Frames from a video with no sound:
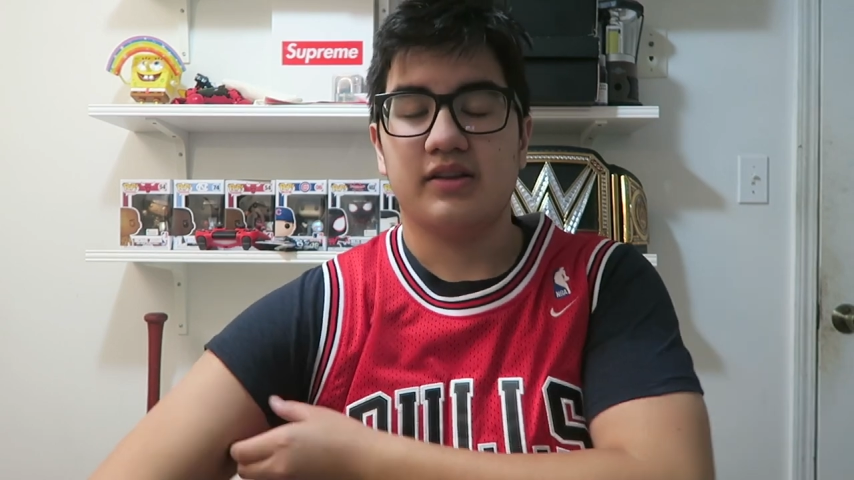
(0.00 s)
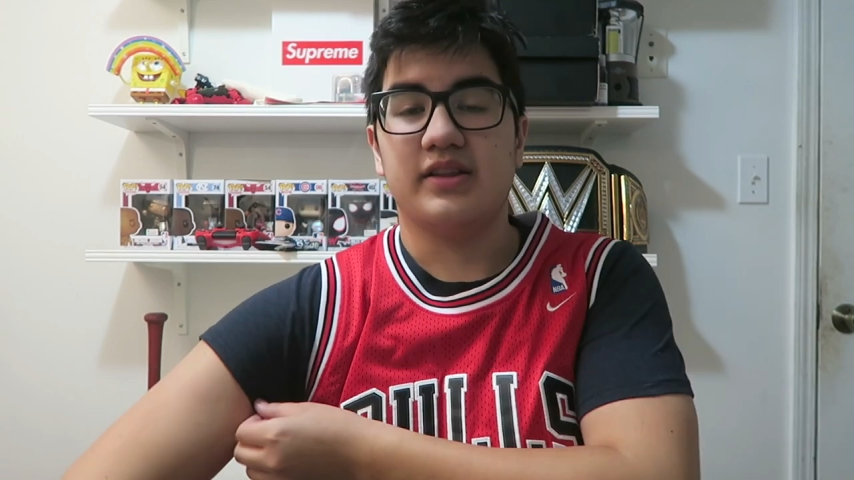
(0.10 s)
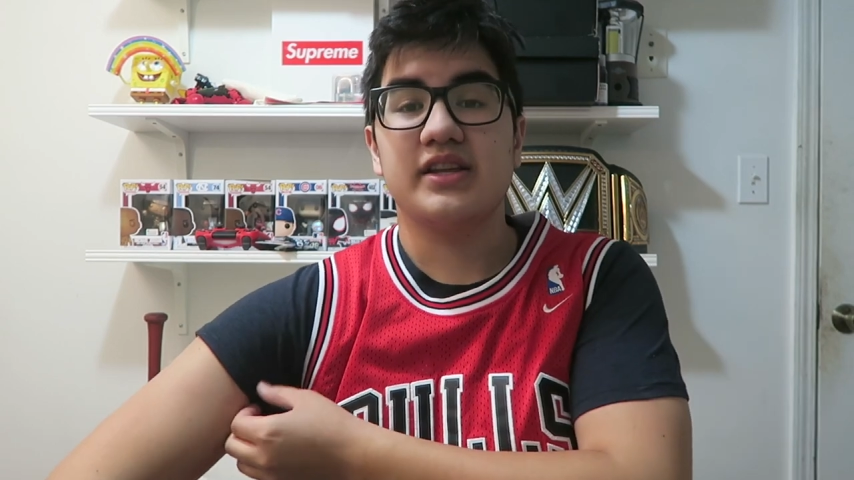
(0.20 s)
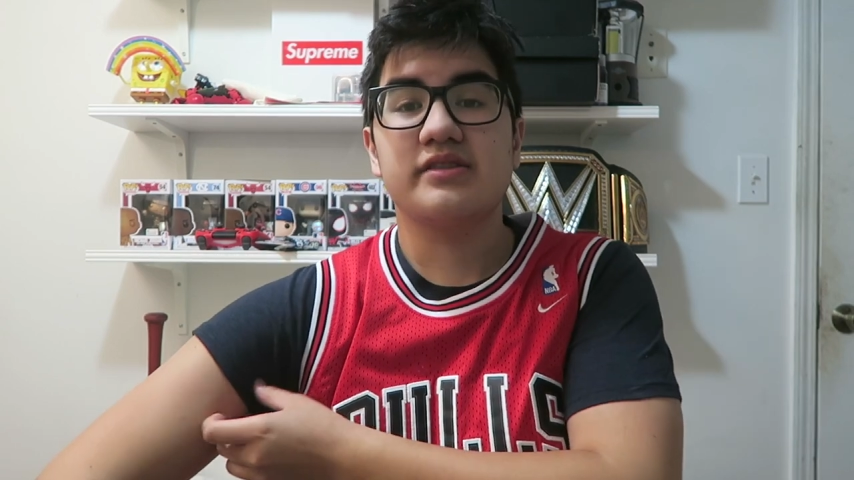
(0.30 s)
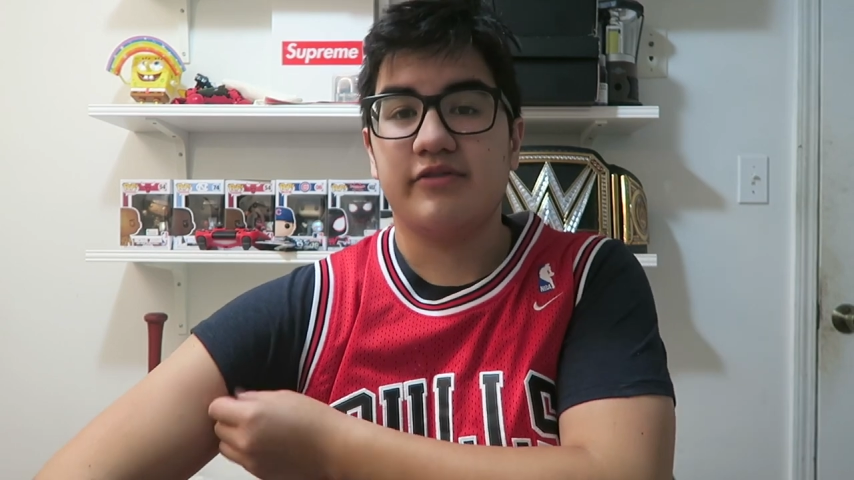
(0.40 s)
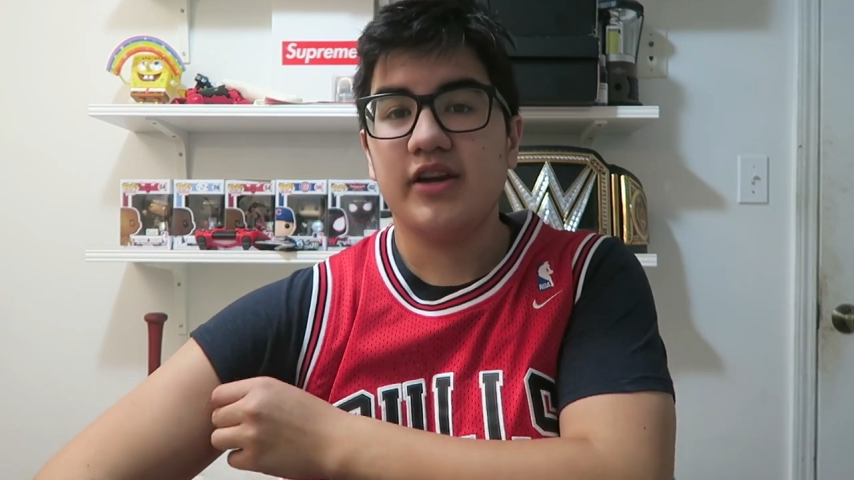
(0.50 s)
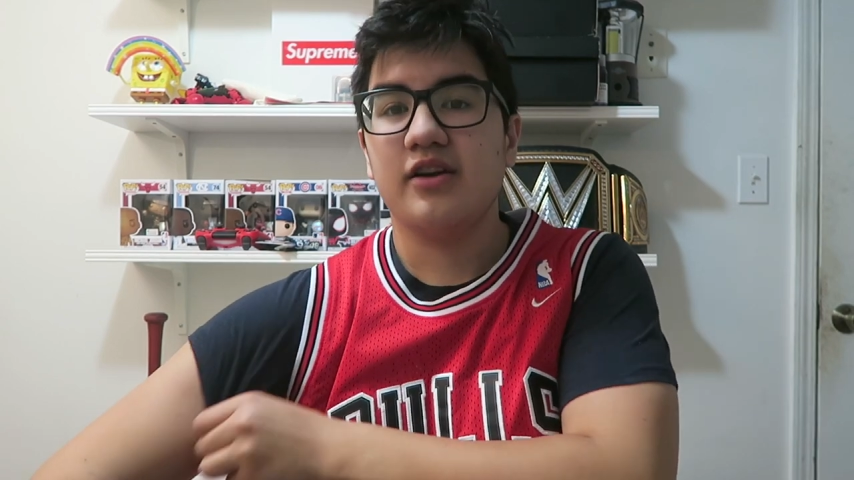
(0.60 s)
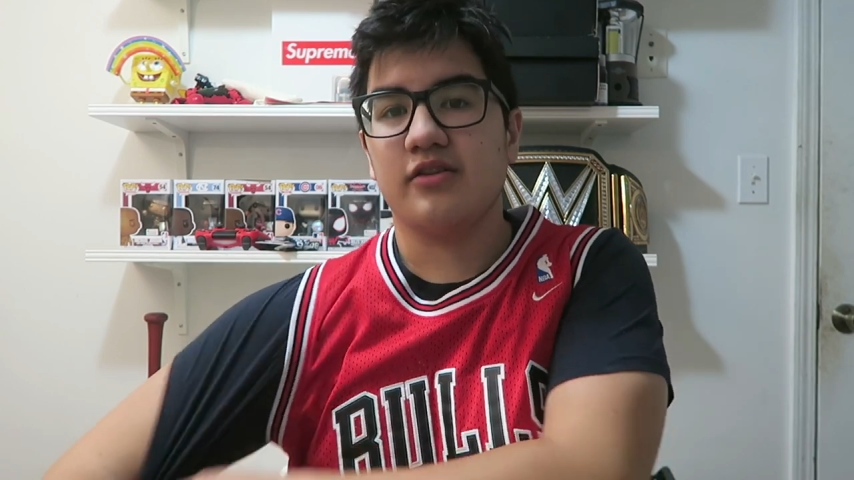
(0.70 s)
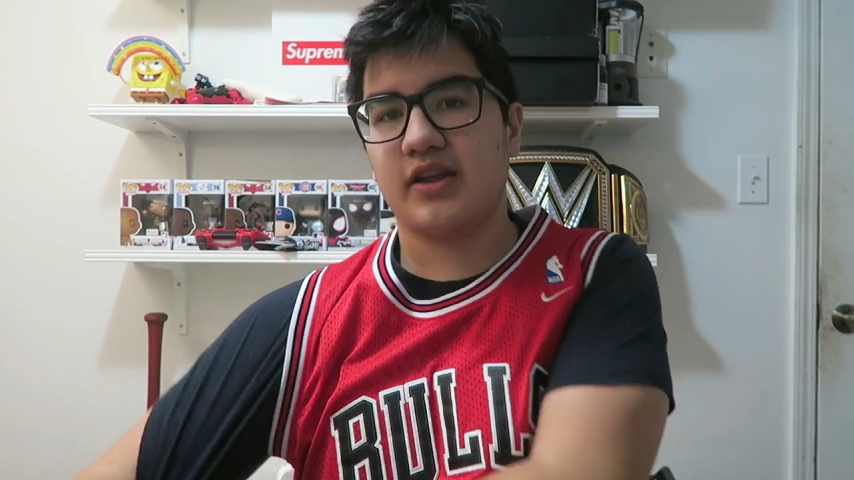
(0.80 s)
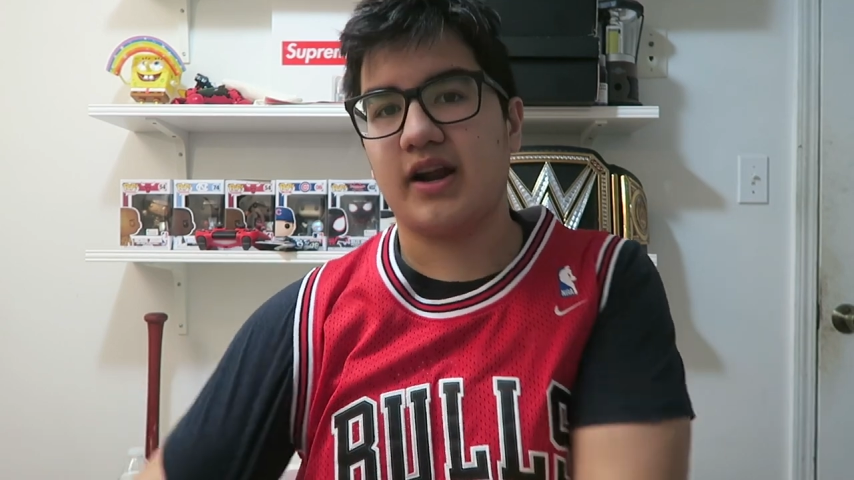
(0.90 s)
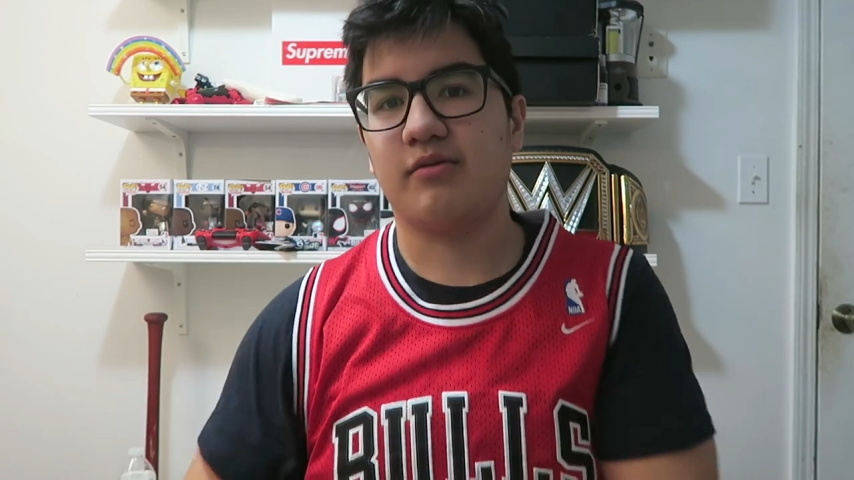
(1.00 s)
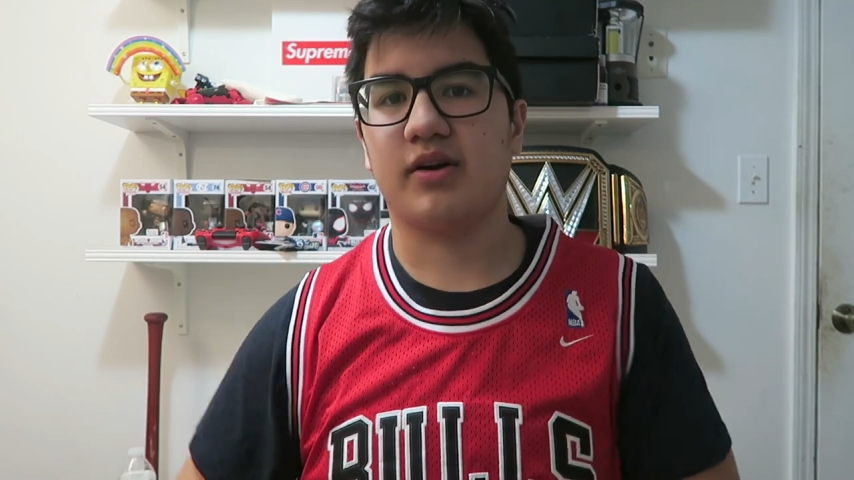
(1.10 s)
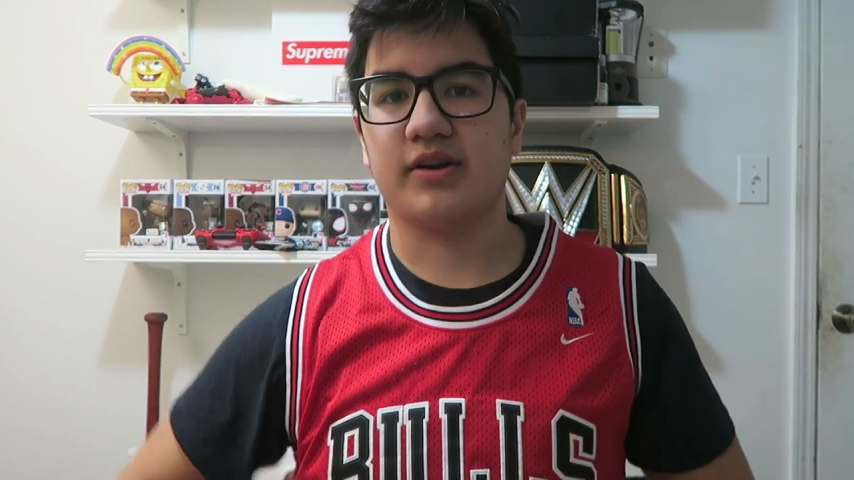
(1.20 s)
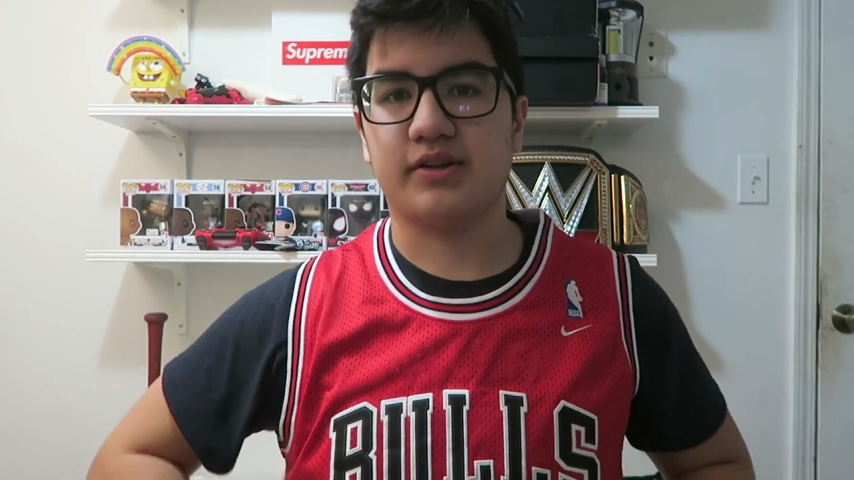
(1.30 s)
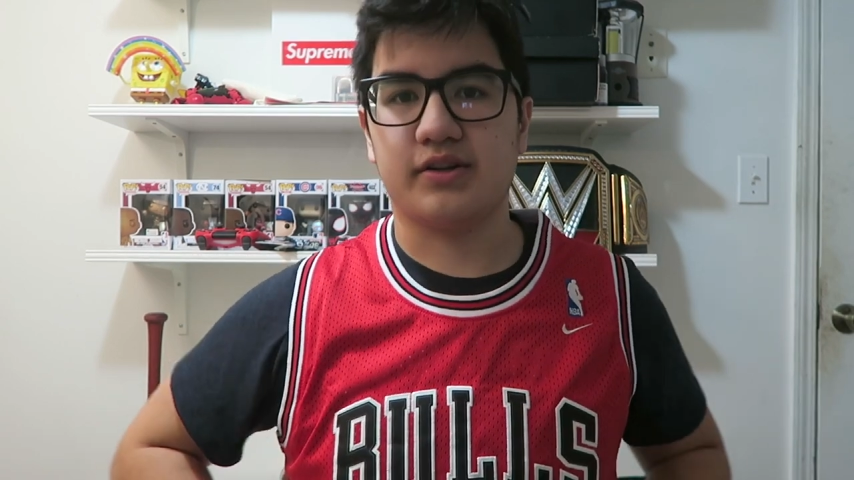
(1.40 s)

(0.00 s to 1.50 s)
this video that I wanted